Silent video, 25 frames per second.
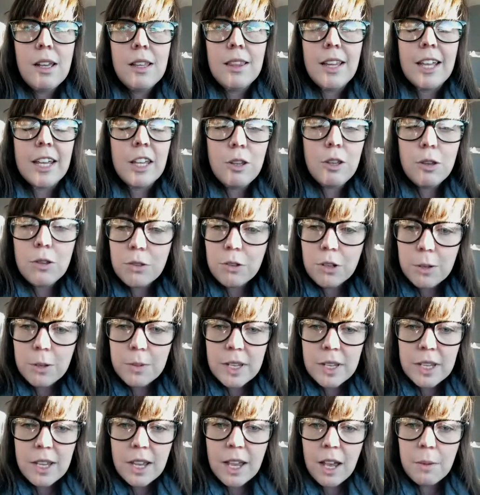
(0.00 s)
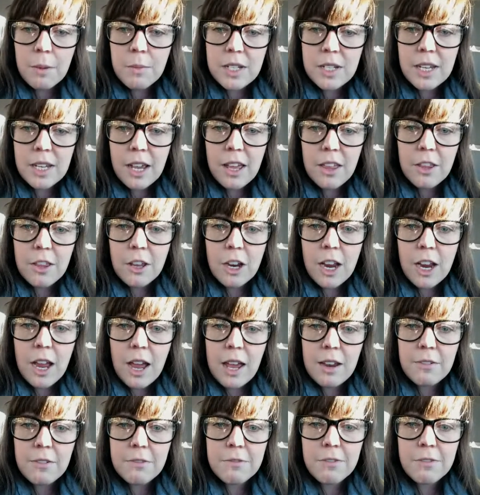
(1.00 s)
like youth groups can come together
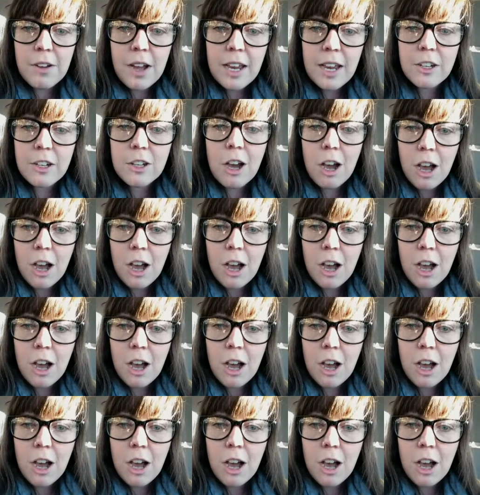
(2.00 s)
and find